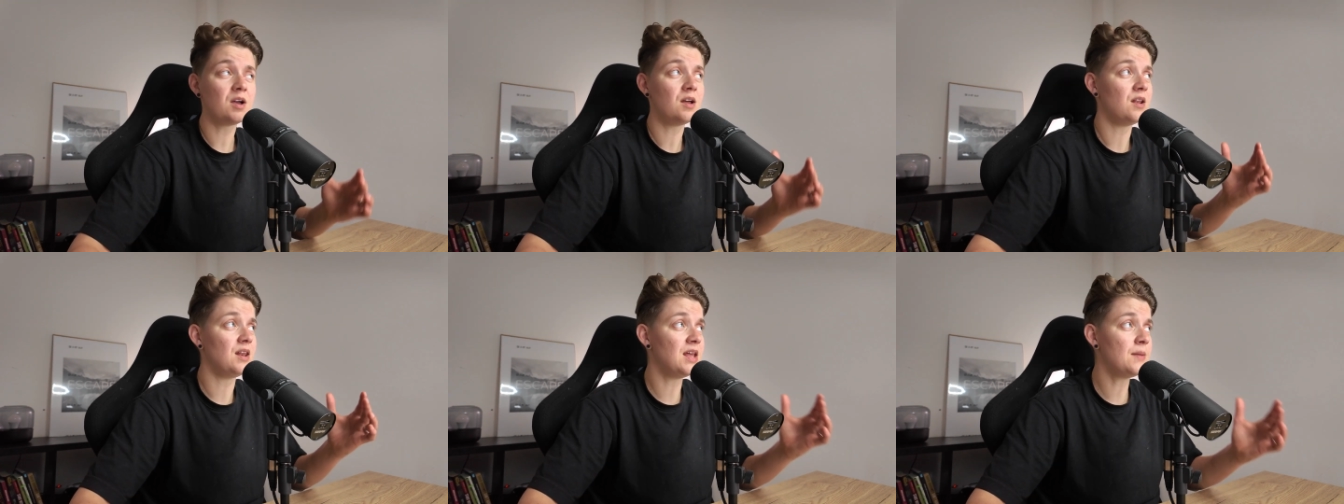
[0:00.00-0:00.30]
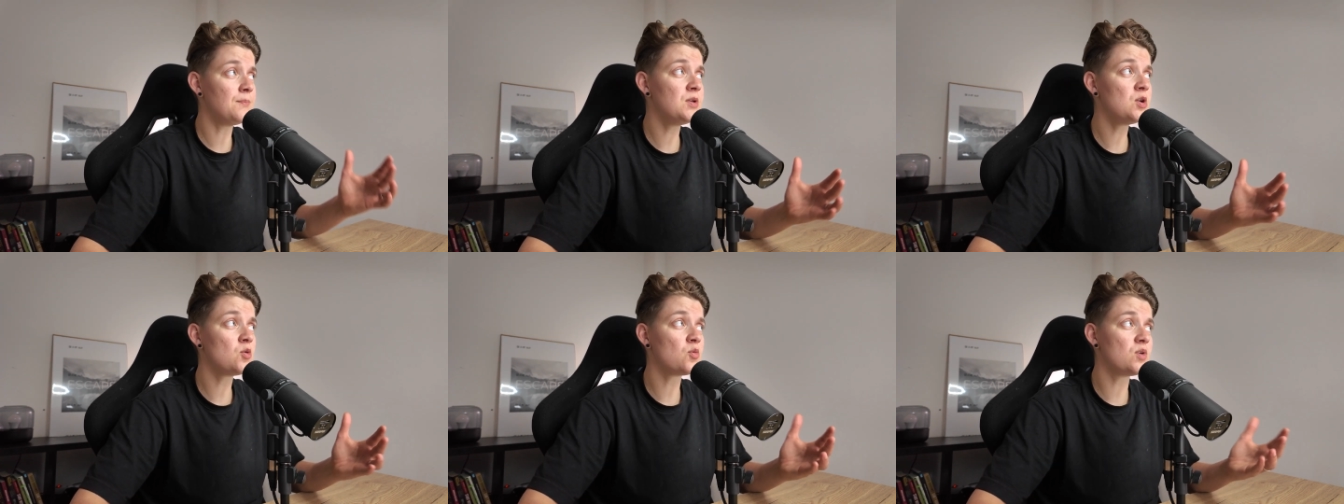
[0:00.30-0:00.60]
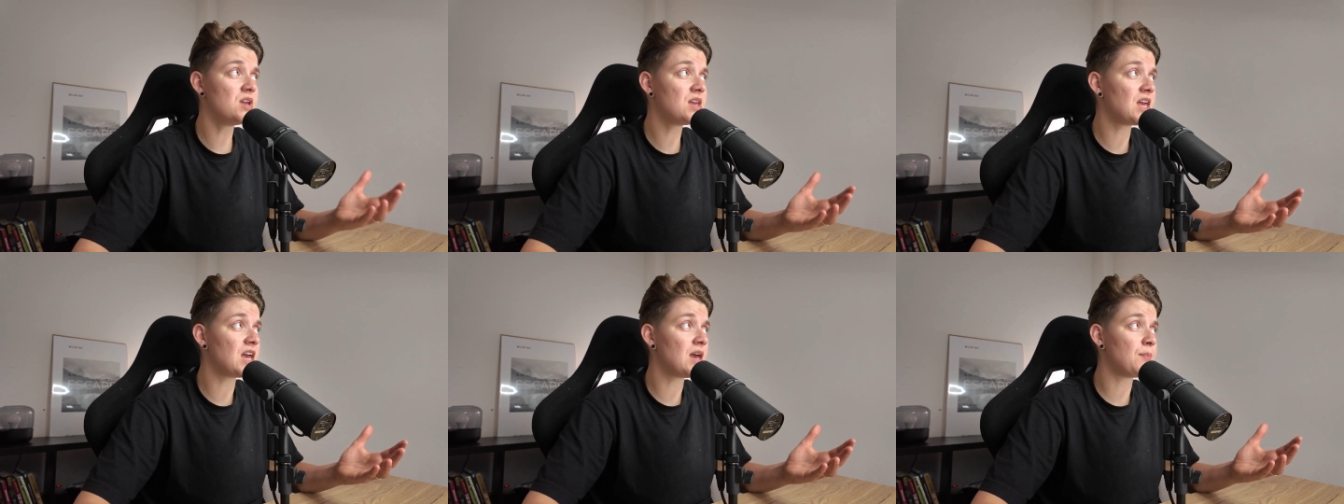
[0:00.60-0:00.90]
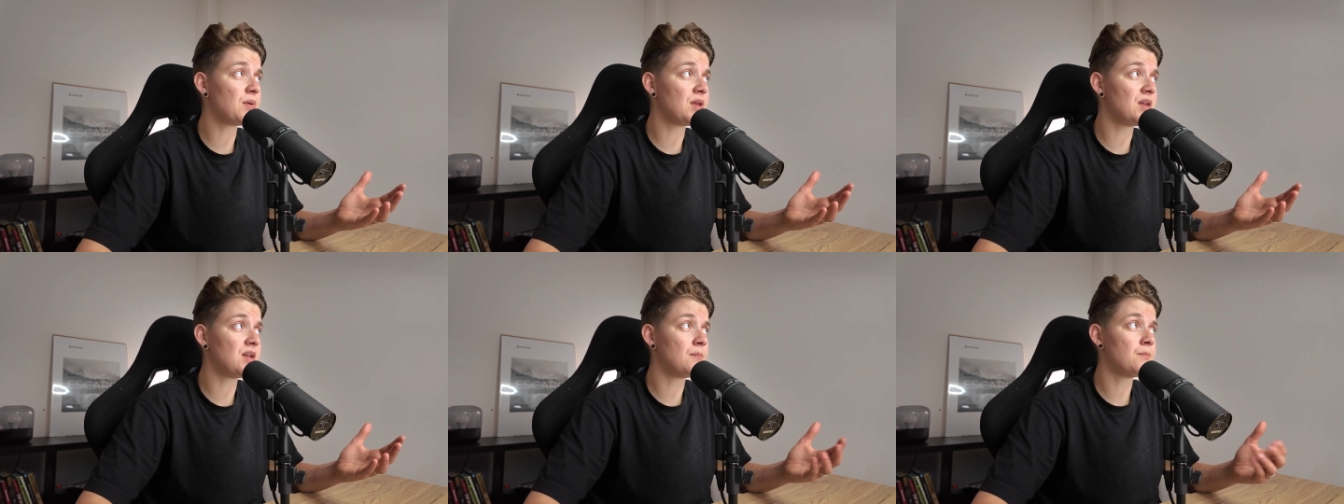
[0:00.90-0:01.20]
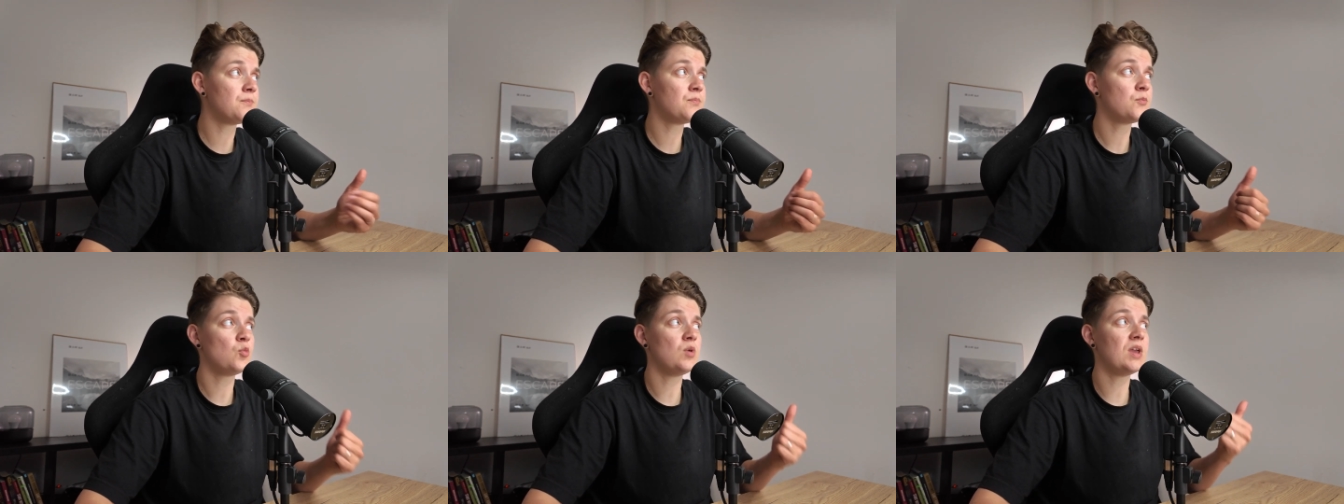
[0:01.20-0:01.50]
Let me recap it.
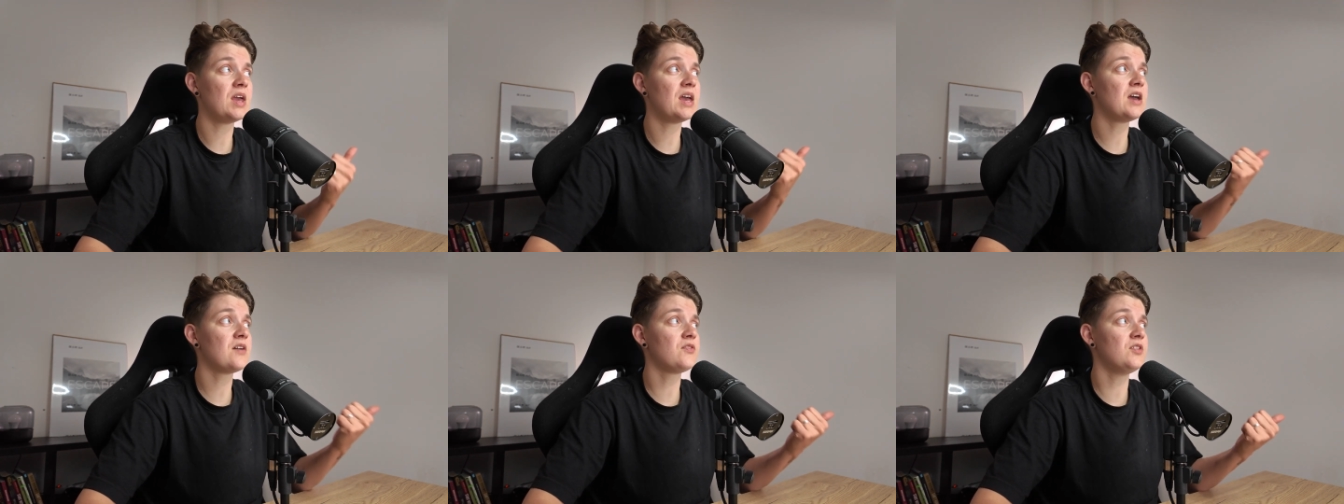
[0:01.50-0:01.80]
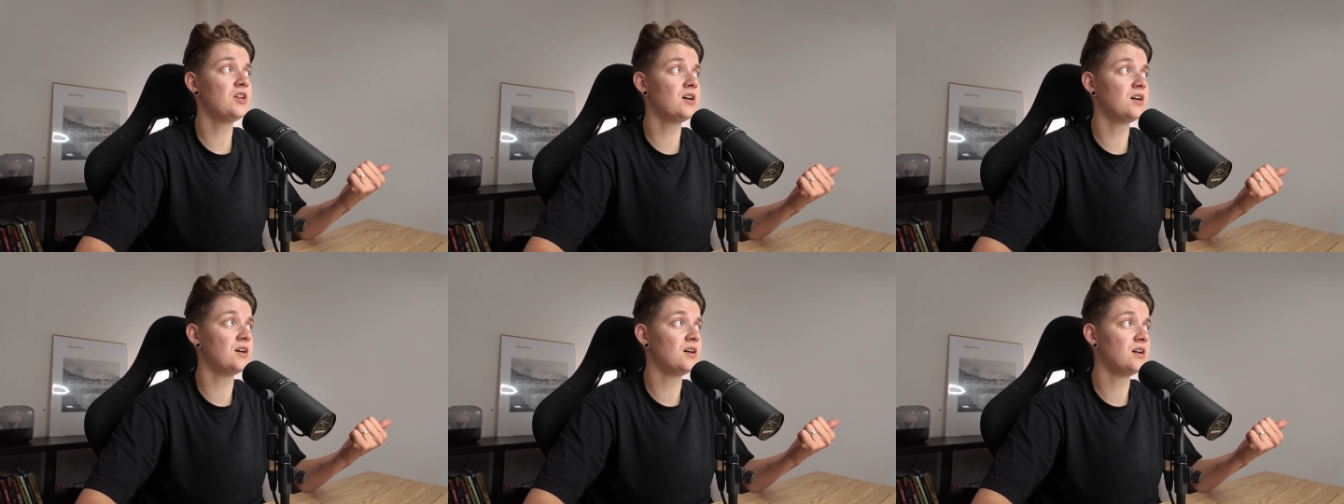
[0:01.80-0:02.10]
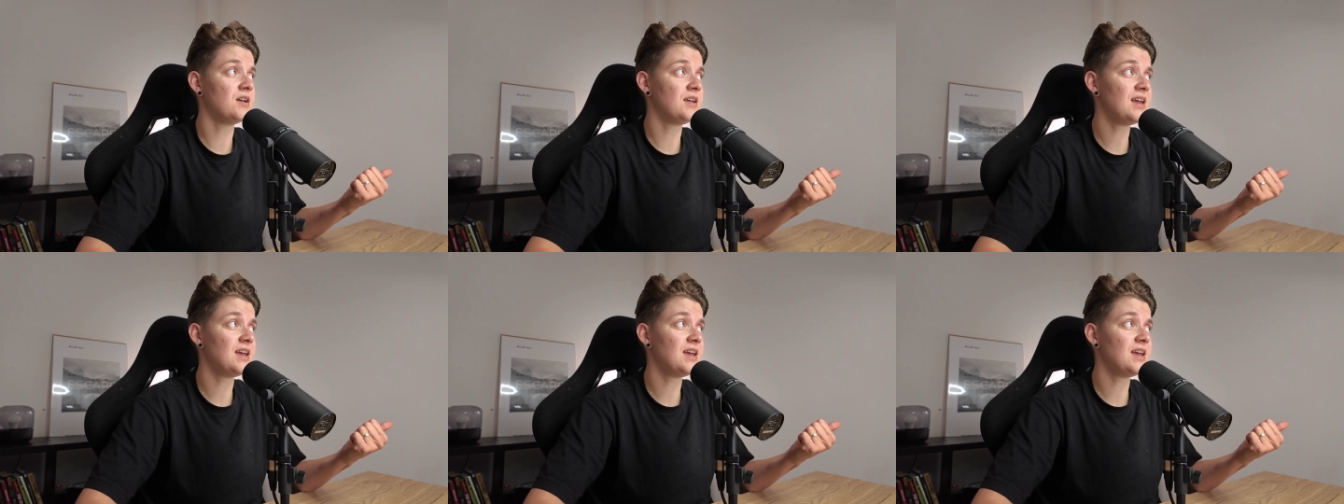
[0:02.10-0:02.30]
We have the